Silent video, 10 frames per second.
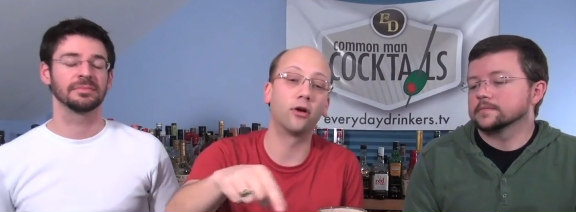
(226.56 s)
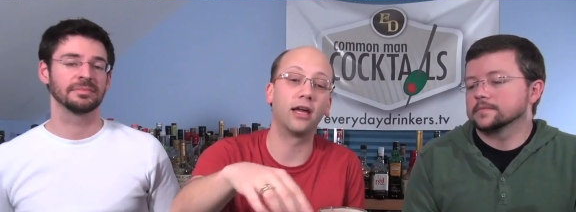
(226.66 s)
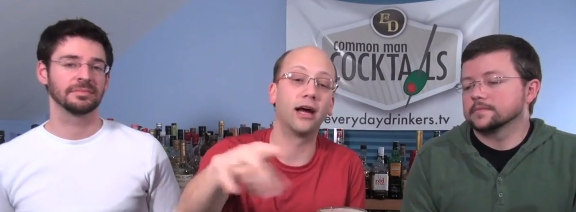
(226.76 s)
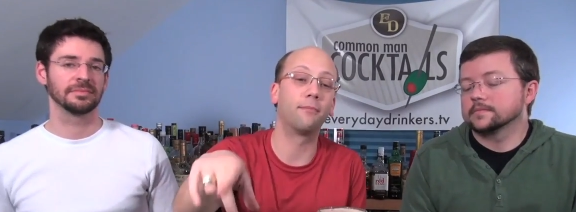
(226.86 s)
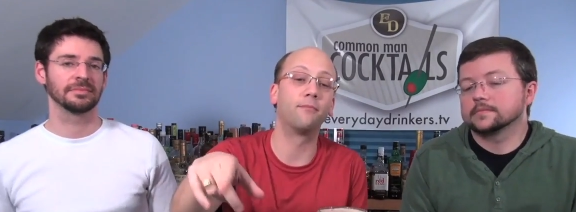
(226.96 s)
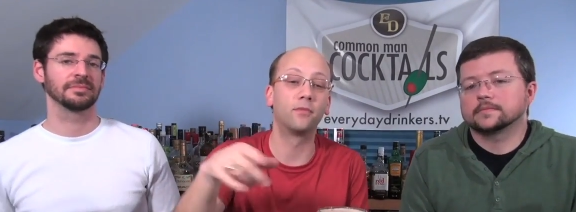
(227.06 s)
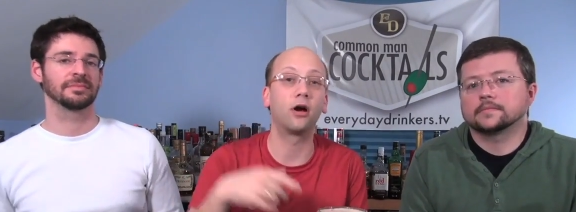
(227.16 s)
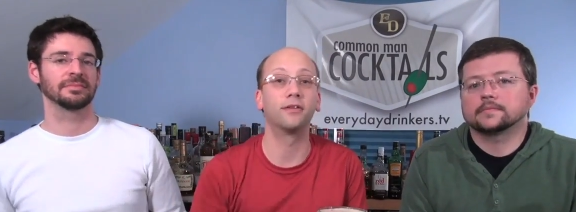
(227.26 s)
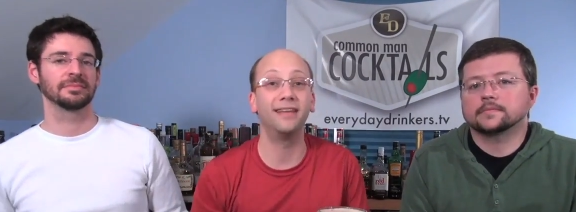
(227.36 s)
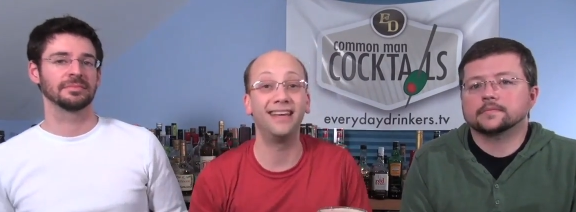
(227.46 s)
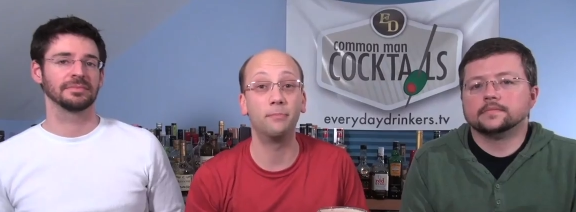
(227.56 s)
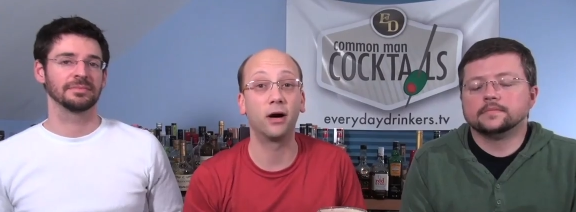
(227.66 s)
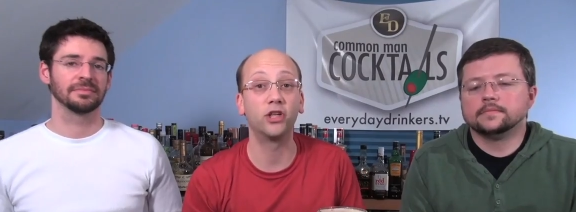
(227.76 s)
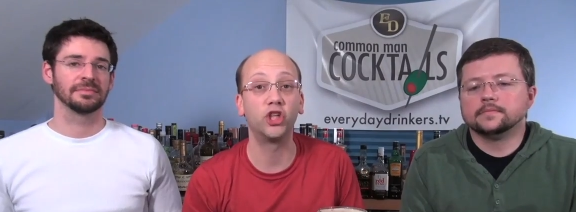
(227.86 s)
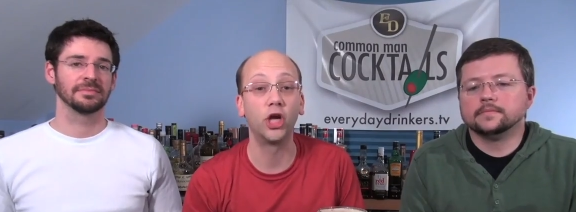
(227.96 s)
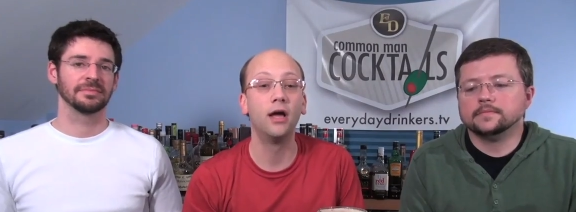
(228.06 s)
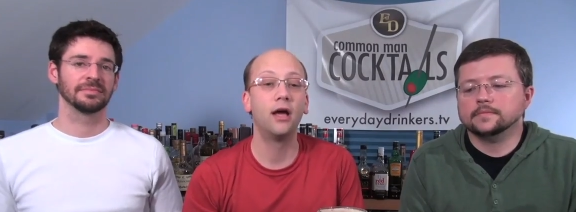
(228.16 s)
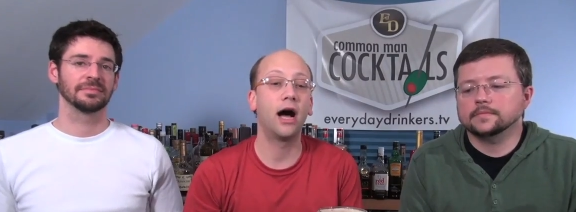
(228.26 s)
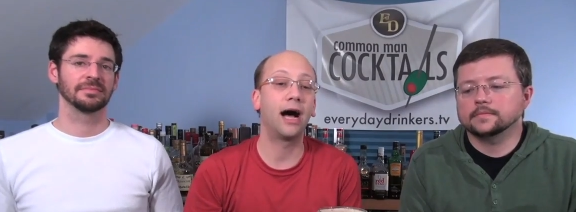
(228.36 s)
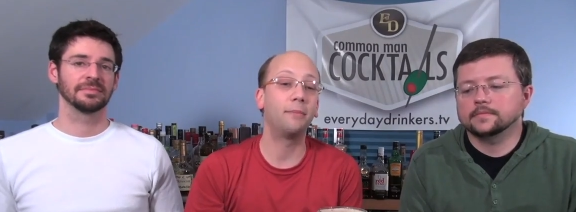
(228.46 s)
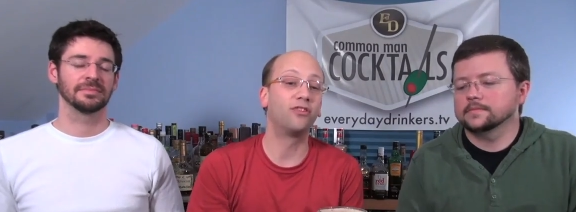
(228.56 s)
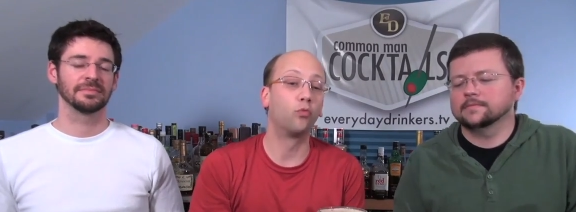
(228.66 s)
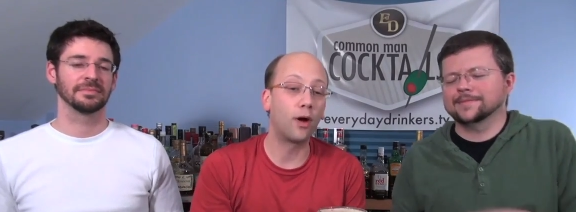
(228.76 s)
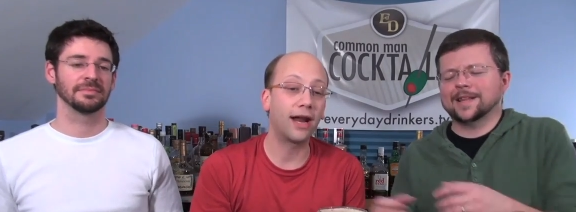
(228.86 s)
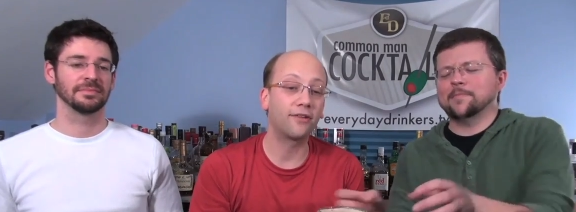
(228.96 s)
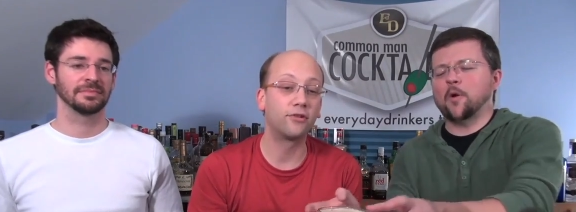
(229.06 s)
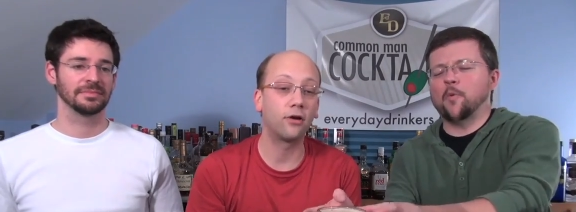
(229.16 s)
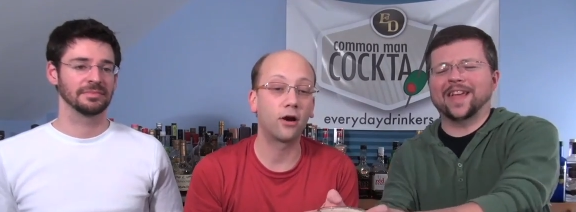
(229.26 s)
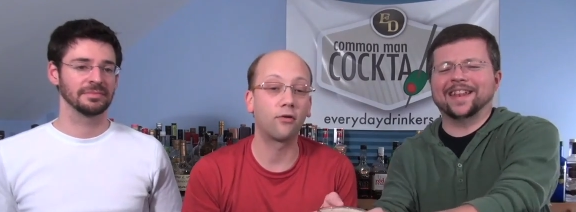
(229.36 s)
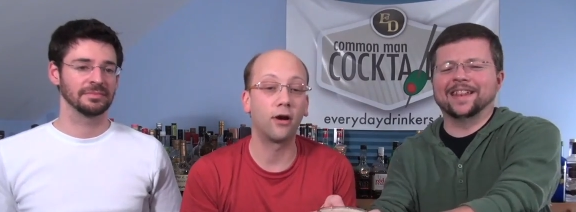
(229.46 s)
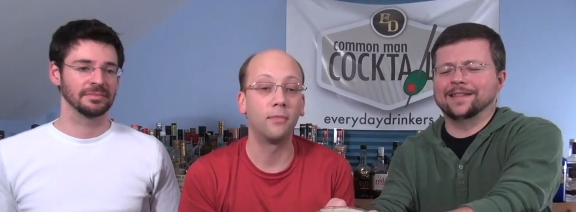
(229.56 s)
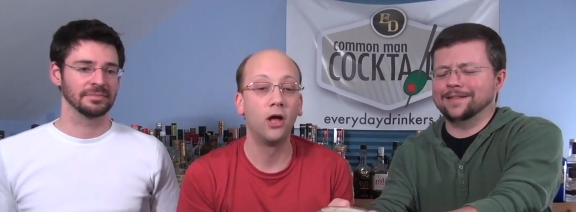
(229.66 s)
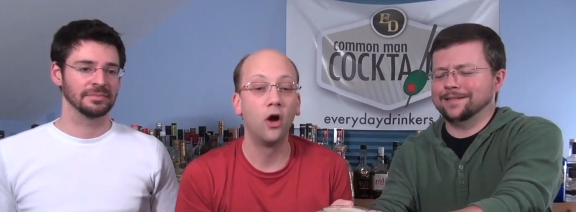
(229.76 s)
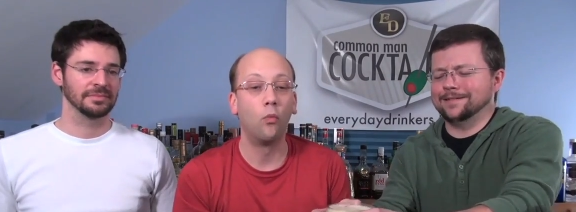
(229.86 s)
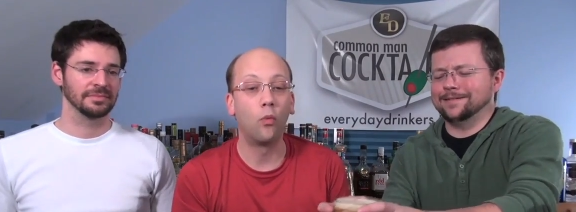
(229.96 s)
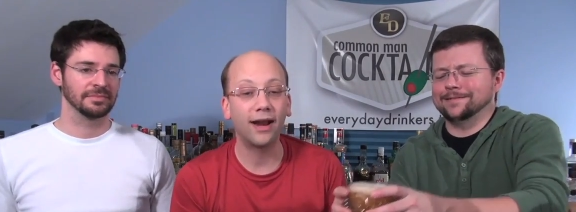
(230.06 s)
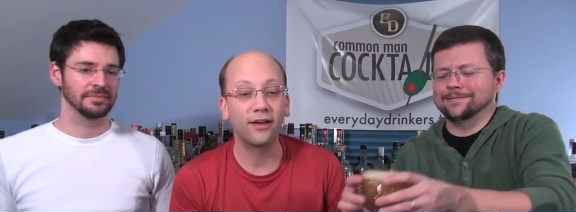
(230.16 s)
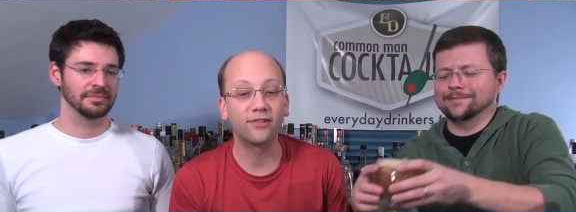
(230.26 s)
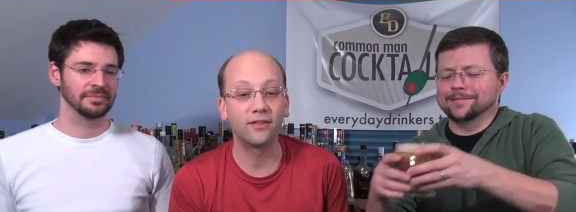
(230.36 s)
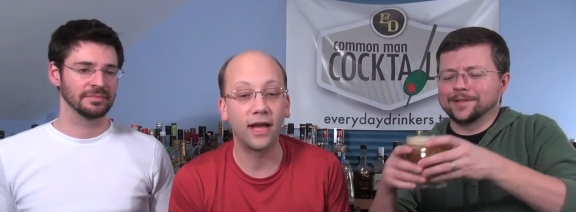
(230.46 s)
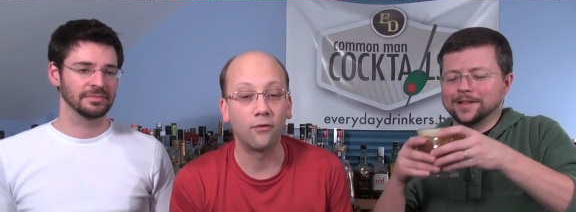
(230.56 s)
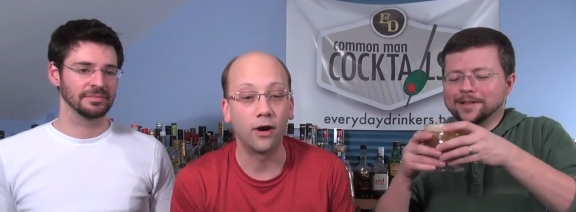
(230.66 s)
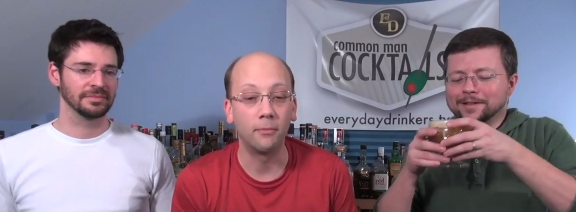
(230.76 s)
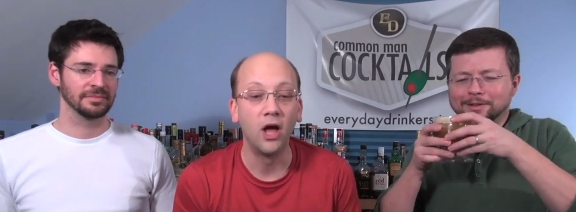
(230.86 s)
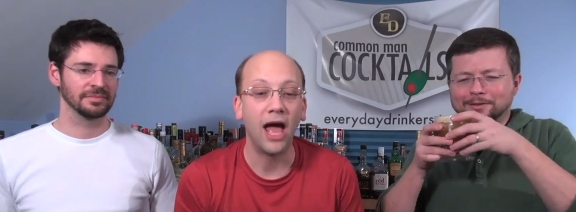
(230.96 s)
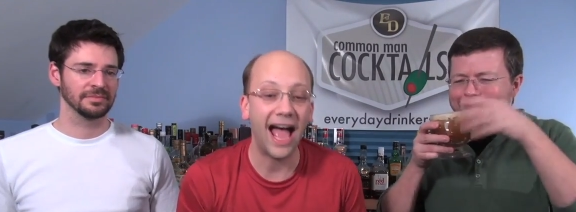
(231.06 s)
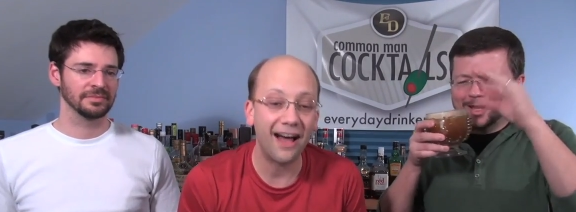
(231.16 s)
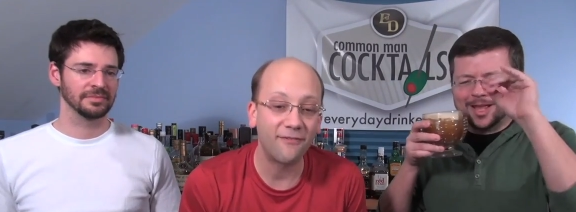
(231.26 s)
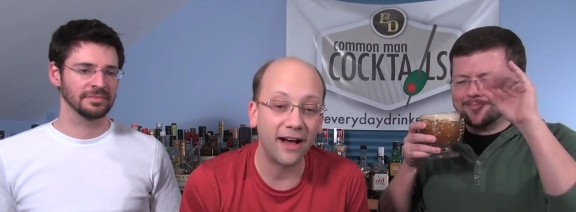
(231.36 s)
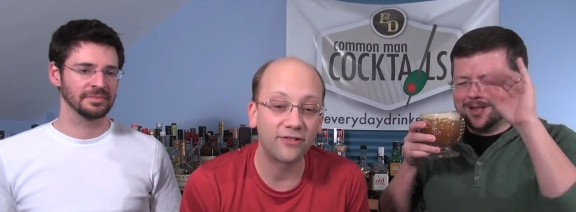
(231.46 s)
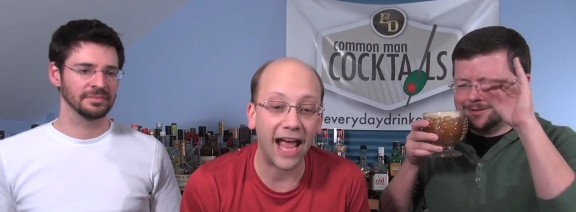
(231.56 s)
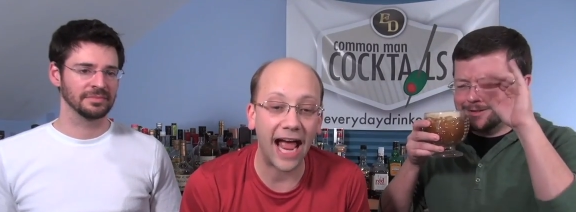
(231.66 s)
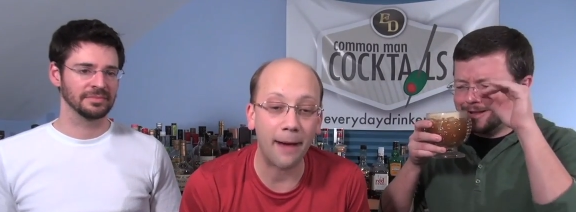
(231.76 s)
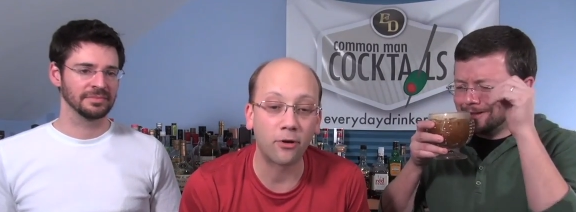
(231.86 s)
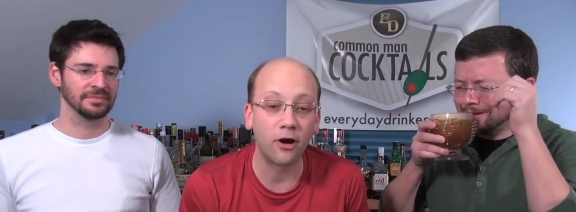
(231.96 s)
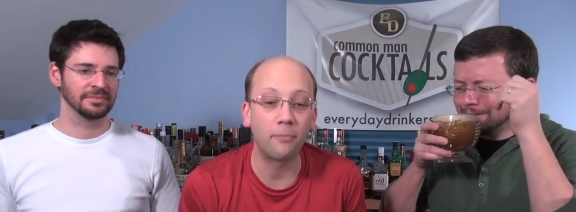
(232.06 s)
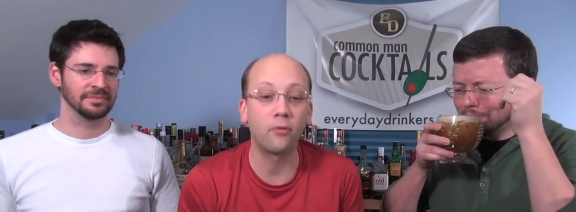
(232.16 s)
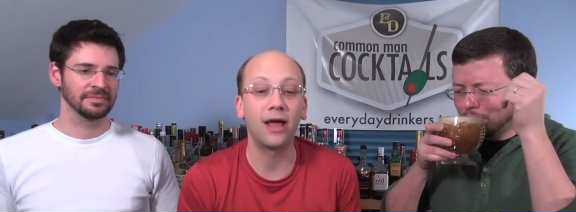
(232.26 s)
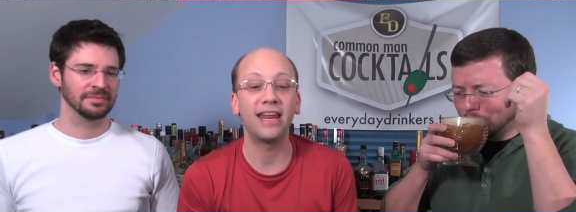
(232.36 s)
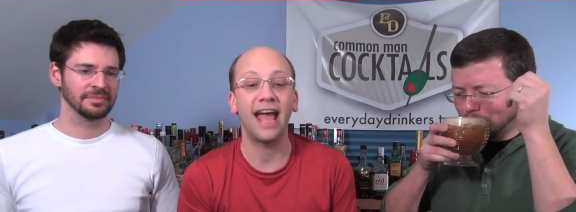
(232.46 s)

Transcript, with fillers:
Speaker 1: look it up. Called Tiki Punch. Um, it's one ounce of dark rum. One ounce of light rum, half ounce of apricot brandy,